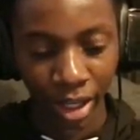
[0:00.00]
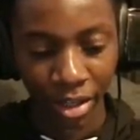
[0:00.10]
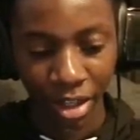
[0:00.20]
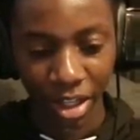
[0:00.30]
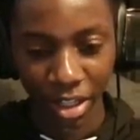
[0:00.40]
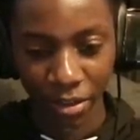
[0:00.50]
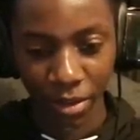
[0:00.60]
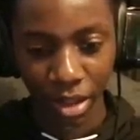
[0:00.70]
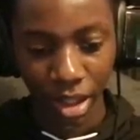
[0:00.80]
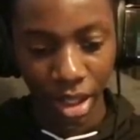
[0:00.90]
I got in. I got in.
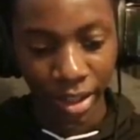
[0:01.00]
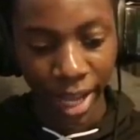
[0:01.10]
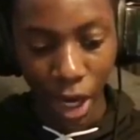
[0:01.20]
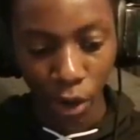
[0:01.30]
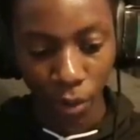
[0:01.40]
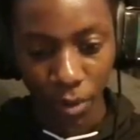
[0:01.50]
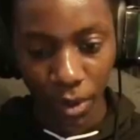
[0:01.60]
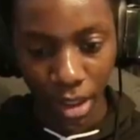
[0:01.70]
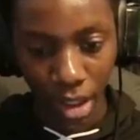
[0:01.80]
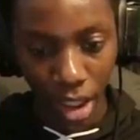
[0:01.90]
Now,
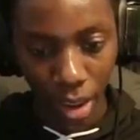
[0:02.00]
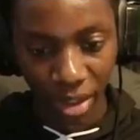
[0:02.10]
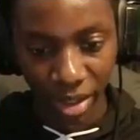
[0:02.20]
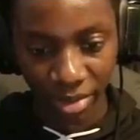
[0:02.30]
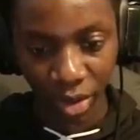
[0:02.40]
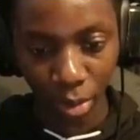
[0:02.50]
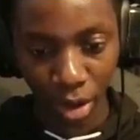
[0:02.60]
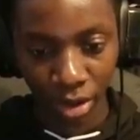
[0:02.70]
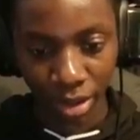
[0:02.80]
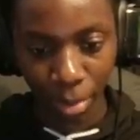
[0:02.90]
now let me get that
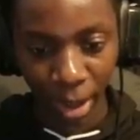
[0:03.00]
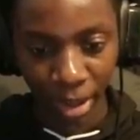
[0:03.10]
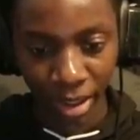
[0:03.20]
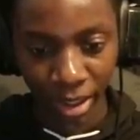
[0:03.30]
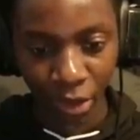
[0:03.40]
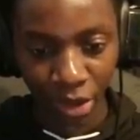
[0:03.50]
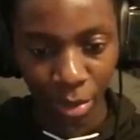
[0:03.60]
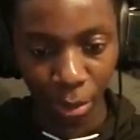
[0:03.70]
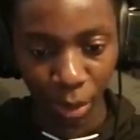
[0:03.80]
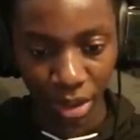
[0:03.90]
snowball. So I'm gonna kill some
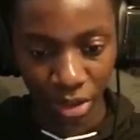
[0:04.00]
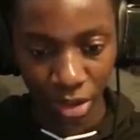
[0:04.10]
people with these